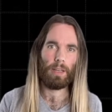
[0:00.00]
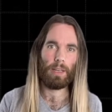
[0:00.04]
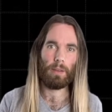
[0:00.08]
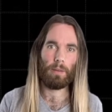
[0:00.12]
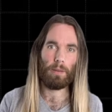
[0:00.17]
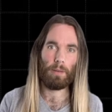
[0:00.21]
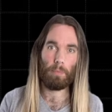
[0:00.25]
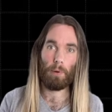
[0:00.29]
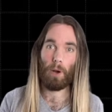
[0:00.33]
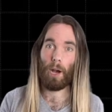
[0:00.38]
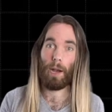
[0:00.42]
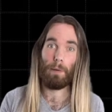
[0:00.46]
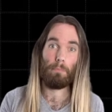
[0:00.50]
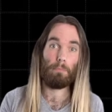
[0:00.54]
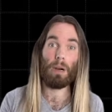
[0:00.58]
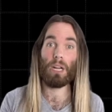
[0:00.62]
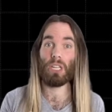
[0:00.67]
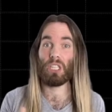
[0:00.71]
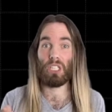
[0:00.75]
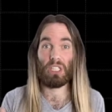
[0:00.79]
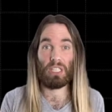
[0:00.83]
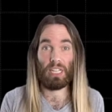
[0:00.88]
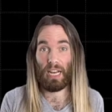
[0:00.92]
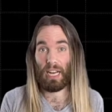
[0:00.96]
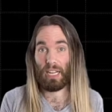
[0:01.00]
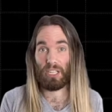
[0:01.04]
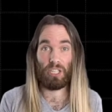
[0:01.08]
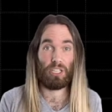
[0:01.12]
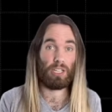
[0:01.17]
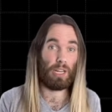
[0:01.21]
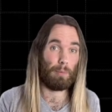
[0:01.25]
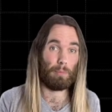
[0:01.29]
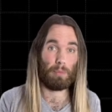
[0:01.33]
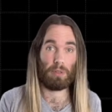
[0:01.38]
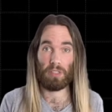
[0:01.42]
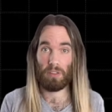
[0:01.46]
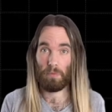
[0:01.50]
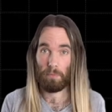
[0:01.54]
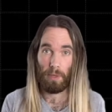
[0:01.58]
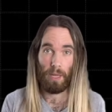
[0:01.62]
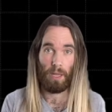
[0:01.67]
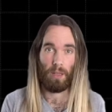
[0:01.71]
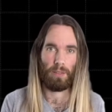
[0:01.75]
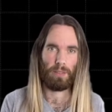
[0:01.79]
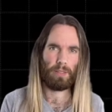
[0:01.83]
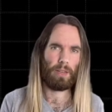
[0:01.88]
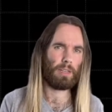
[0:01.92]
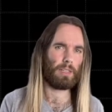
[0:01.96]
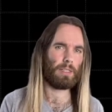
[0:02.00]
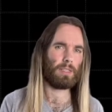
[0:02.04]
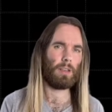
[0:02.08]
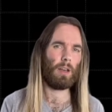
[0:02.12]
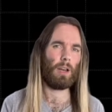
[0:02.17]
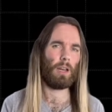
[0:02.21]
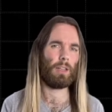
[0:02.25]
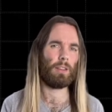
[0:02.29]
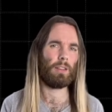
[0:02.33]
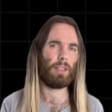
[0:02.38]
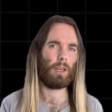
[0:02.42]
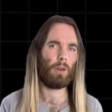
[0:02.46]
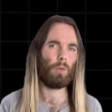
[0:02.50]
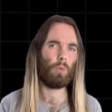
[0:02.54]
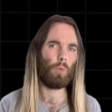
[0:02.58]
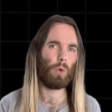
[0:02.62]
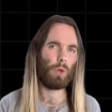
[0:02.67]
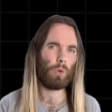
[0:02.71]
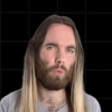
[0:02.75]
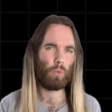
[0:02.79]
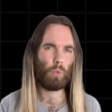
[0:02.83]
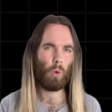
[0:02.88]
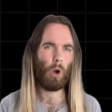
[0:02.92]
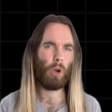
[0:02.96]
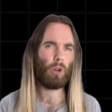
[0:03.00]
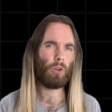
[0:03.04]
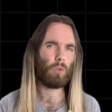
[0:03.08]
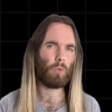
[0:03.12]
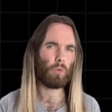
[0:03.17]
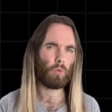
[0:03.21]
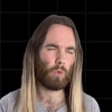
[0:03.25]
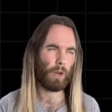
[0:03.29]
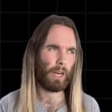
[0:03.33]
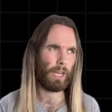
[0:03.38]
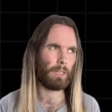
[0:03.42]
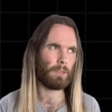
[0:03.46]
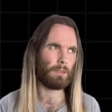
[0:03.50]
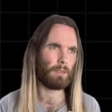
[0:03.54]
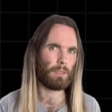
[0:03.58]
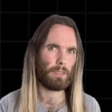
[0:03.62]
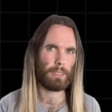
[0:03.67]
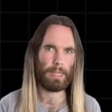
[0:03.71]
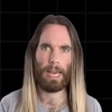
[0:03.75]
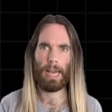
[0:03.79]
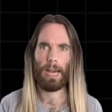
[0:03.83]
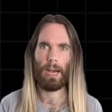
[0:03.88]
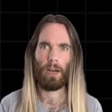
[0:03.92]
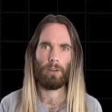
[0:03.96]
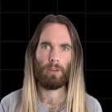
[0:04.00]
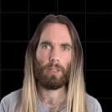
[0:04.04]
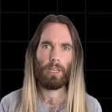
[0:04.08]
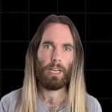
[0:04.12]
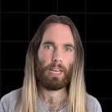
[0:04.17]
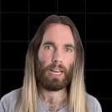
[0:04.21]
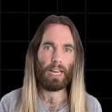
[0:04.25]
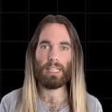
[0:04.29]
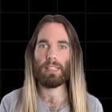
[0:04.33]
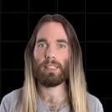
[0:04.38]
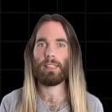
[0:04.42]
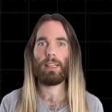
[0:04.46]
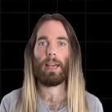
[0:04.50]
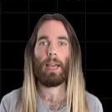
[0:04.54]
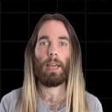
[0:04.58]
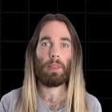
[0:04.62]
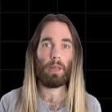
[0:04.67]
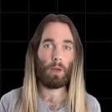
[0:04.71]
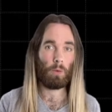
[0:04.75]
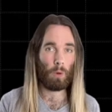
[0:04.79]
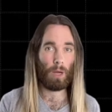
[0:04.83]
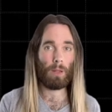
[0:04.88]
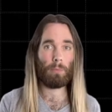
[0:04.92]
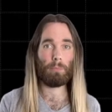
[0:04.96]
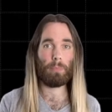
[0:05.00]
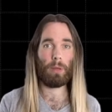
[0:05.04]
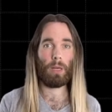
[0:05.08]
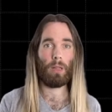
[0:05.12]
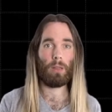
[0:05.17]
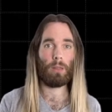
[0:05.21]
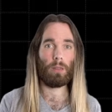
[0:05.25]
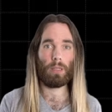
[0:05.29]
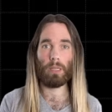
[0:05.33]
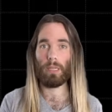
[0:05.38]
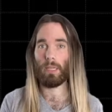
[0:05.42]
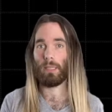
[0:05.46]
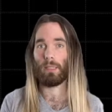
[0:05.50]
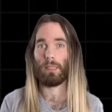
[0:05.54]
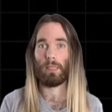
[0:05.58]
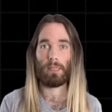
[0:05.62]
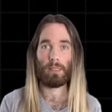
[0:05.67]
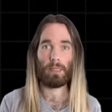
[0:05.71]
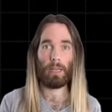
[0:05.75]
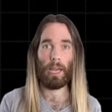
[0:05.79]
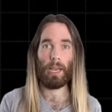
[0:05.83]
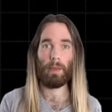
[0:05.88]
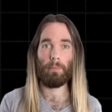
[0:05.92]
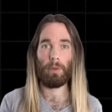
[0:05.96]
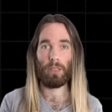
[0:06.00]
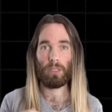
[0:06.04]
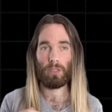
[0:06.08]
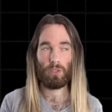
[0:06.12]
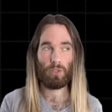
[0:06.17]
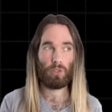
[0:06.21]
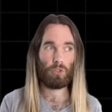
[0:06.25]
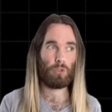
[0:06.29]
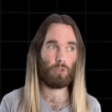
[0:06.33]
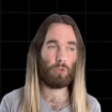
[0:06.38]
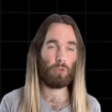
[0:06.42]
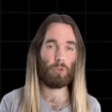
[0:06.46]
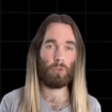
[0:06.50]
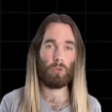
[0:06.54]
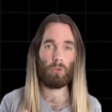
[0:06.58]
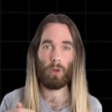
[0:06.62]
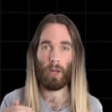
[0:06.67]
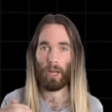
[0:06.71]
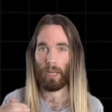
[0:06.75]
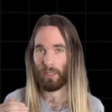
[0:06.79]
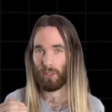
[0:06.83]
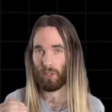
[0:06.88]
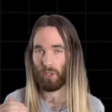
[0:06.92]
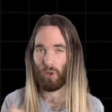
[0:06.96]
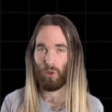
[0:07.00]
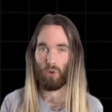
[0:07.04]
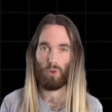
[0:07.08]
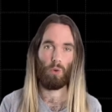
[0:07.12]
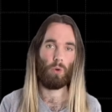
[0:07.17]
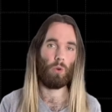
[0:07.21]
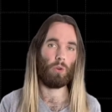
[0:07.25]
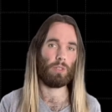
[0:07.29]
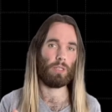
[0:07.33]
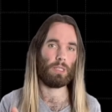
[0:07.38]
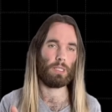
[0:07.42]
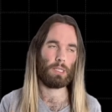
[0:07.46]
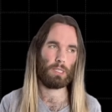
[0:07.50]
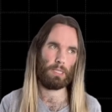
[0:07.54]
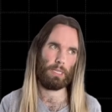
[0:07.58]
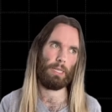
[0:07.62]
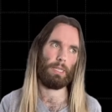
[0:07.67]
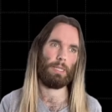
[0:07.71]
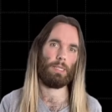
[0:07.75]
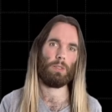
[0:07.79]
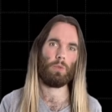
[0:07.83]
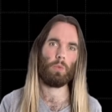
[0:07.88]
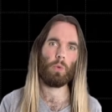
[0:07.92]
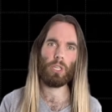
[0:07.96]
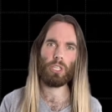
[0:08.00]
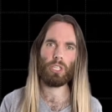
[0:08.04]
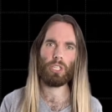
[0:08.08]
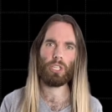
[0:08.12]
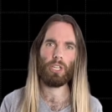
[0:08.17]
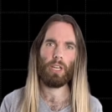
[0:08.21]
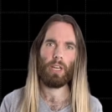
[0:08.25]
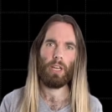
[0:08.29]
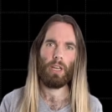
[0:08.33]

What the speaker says: by much larger numbers of bells, I decided that we won't round down and say that one bell is the same as 2¼ cents, which